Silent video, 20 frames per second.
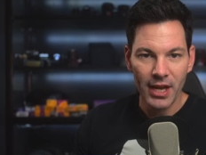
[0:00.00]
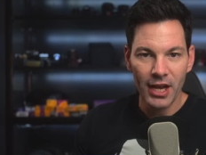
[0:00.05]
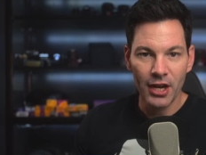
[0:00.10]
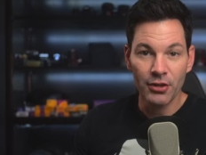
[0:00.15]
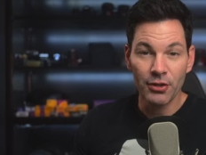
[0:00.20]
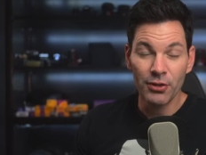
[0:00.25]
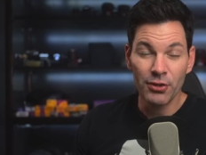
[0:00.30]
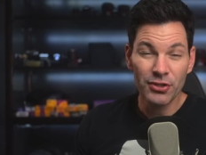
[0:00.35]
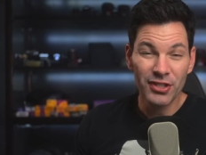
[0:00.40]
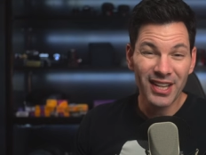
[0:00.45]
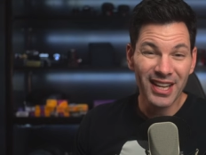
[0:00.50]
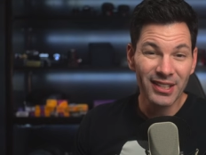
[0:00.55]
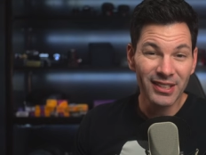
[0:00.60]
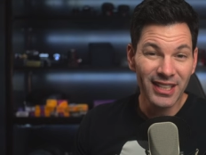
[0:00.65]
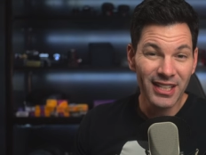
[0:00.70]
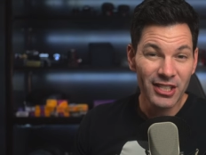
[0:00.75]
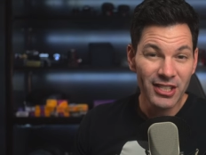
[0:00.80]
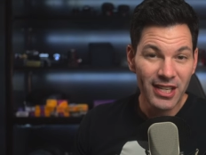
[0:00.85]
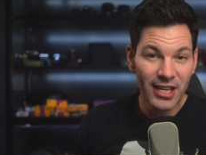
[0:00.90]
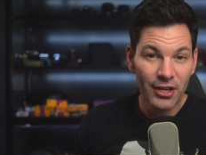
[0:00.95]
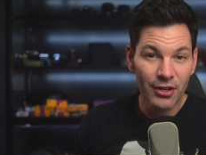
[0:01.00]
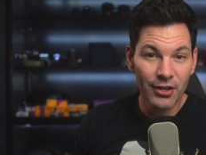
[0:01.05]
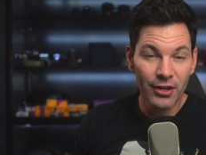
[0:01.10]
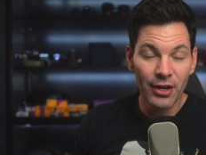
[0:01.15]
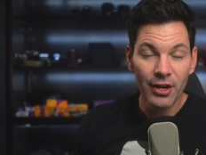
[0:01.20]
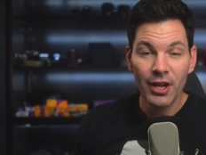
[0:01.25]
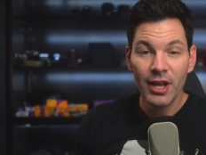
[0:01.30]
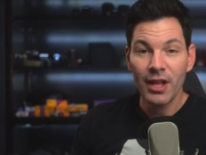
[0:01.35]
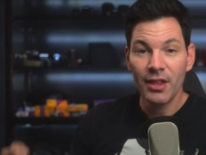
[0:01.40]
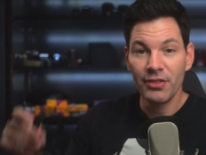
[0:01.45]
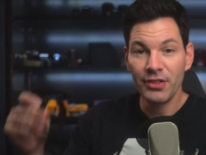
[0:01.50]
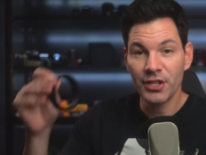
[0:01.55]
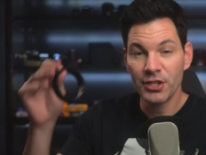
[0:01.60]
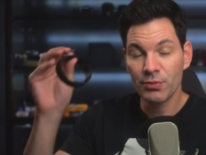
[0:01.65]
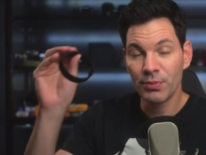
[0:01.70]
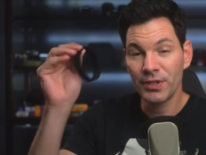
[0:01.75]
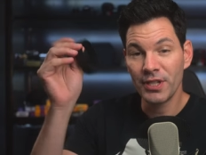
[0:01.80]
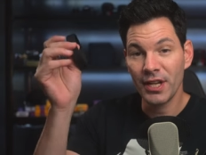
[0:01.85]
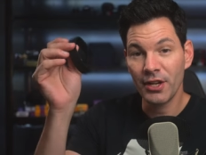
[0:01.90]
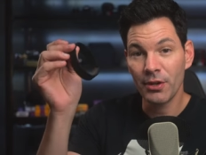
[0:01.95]
and you're using a lens heater,
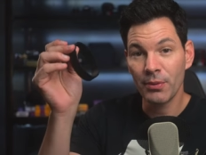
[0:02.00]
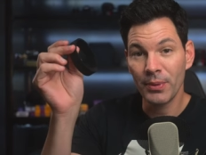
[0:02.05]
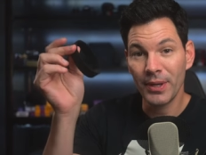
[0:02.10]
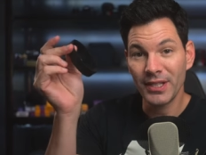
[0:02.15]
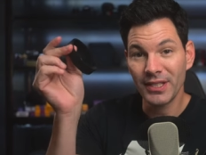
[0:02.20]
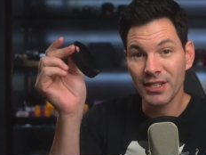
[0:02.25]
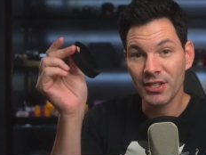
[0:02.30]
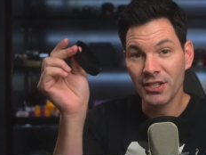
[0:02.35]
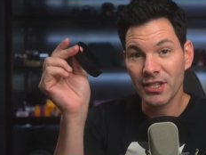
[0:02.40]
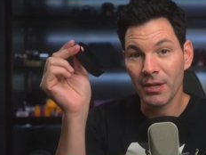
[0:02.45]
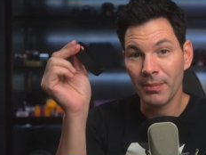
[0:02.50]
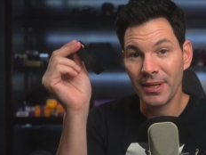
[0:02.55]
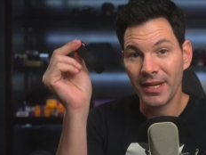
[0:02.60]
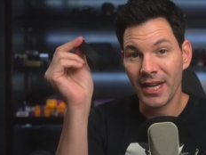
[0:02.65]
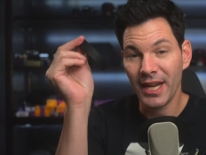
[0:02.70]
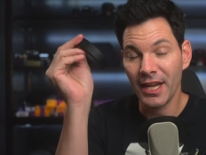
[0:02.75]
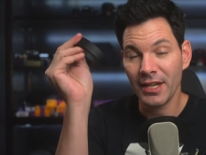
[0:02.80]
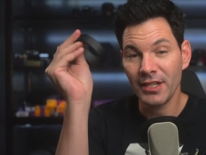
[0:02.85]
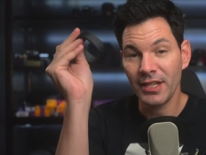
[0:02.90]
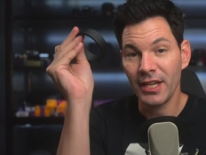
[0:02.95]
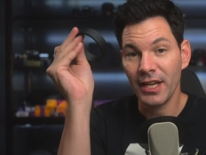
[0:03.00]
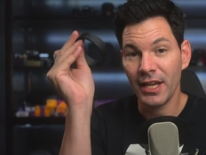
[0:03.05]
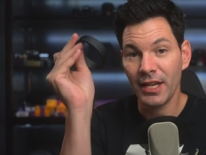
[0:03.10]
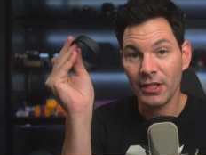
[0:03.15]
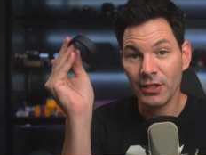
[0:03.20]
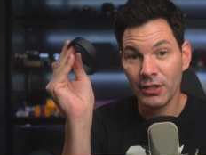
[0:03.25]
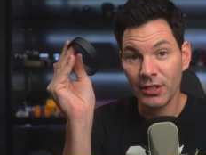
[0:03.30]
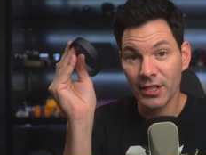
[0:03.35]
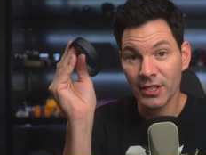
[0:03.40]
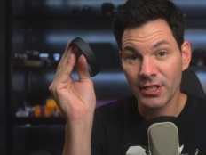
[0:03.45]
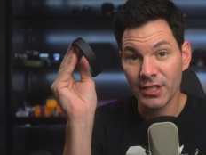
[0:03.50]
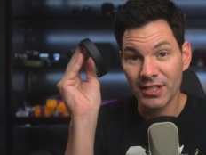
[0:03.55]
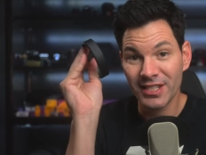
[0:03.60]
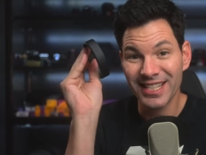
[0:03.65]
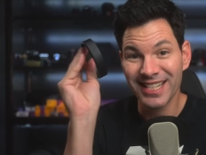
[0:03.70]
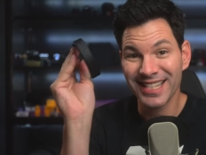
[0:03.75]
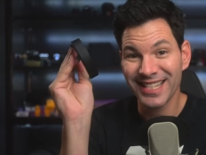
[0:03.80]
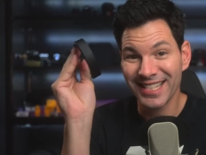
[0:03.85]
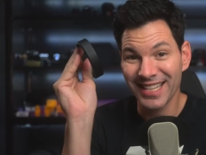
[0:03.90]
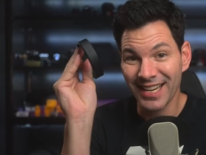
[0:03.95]
this retainer ring does come in handy and this is
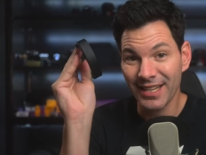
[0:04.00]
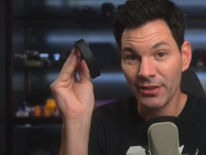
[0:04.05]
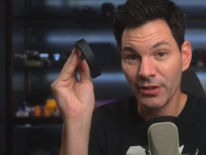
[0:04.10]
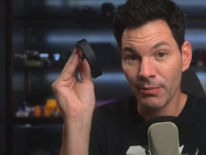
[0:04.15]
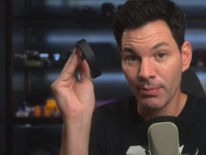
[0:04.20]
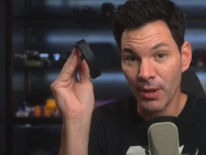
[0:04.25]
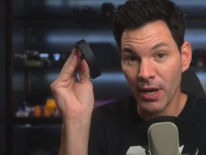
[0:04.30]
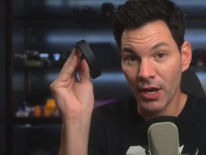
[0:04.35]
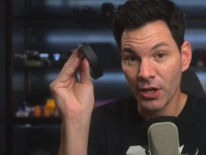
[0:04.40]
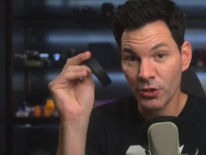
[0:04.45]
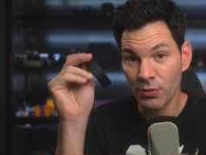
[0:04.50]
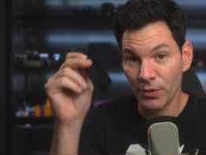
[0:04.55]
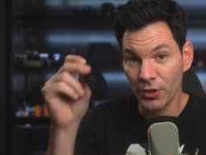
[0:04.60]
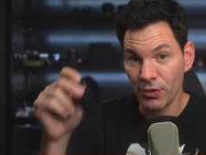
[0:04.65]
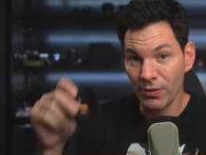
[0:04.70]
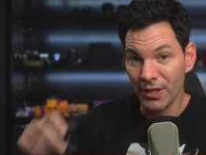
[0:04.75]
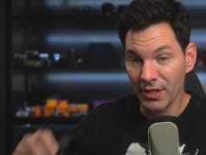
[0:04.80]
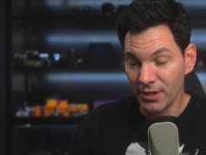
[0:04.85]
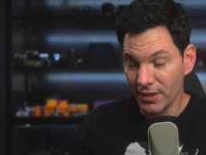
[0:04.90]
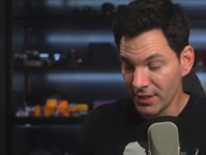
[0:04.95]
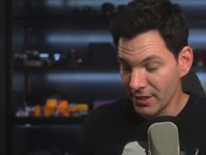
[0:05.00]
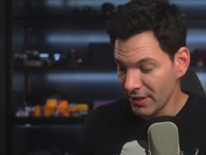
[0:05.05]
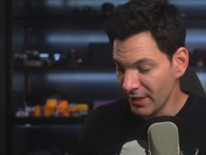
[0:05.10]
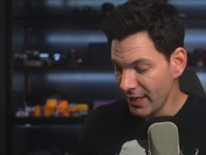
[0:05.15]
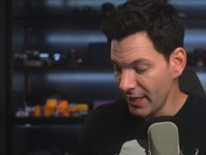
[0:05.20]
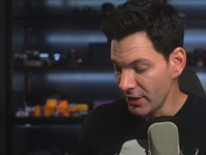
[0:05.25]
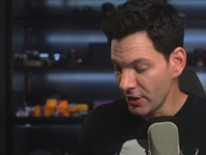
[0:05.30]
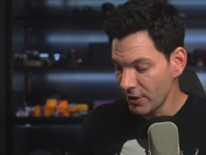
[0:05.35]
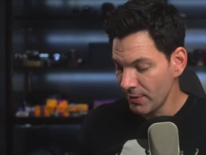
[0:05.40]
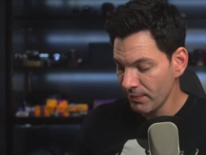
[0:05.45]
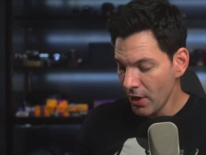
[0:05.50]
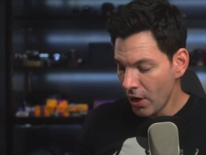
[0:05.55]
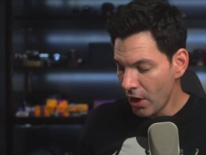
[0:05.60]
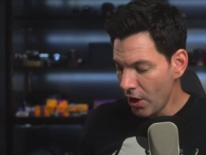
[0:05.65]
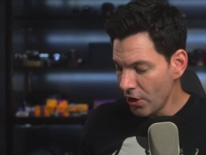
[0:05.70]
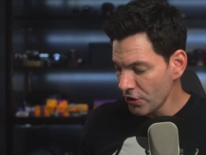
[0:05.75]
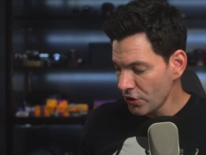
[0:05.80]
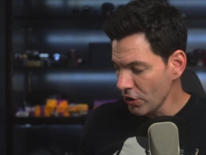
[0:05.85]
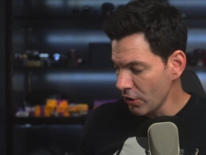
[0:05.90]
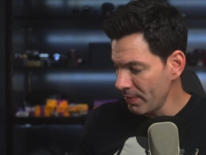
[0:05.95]
inside the box when you get this lens.
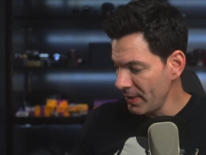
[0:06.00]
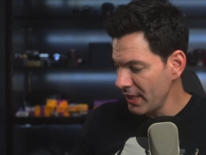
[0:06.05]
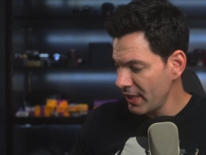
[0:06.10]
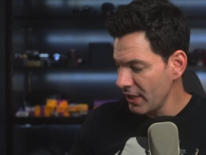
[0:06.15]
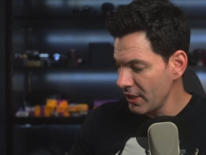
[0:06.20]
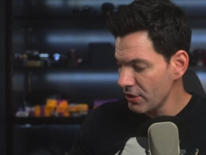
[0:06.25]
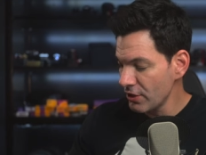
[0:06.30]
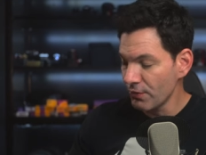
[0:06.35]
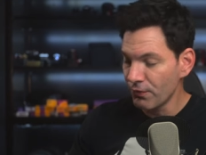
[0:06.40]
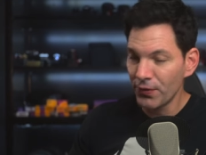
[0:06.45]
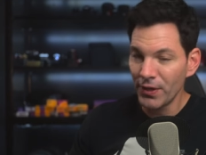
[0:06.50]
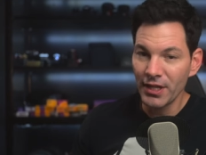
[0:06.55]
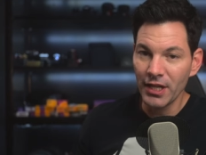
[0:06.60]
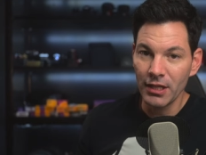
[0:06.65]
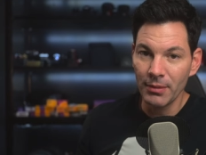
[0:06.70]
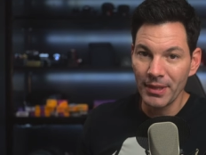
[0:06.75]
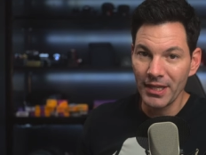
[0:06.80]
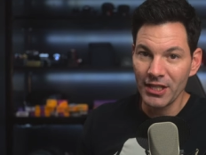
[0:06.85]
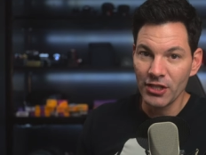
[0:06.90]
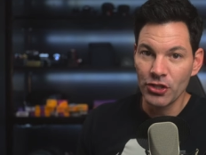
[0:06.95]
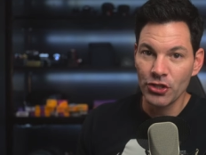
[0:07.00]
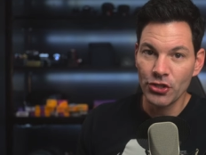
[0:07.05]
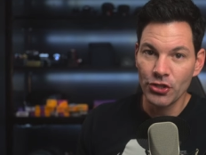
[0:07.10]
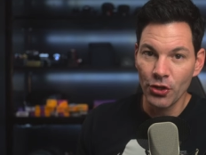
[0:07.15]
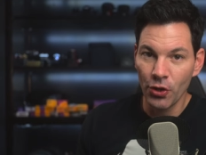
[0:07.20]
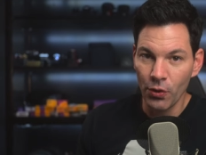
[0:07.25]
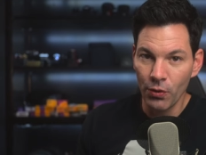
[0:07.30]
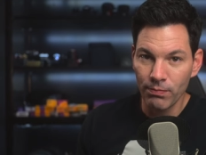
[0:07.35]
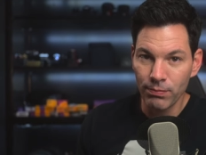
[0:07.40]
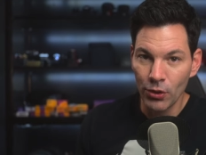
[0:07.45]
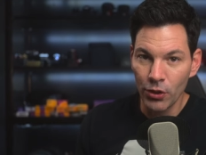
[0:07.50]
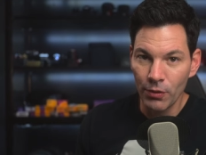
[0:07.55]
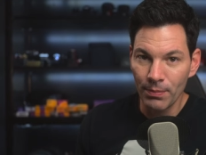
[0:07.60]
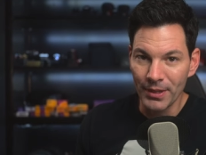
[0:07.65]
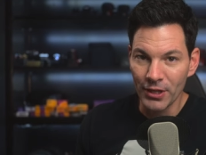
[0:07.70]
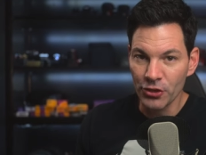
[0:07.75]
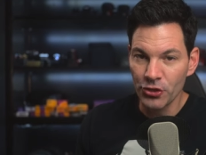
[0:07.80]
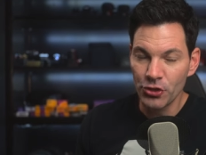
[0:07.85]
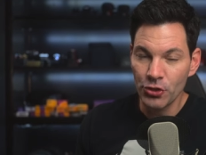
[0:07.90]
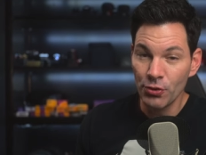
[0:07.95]
Also, because the front element is so
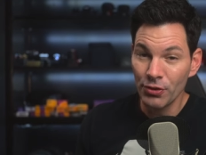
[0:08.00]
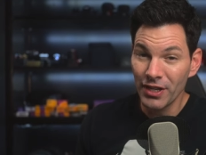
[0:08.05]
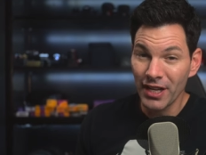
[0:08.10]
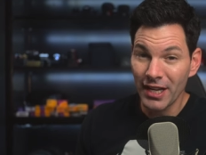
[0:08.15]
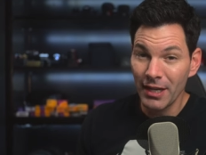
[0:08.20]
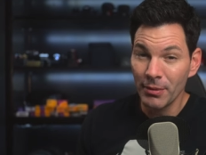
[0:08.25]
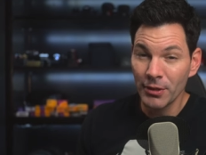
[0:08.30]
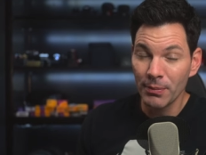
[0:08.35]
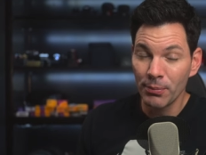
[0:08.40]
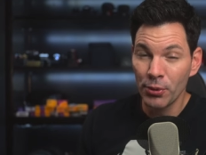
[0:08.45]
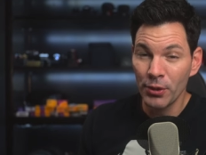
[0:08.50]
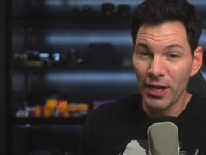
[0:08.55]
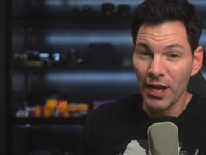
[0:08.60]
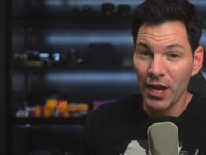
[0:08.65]
bulbous, you're not able to put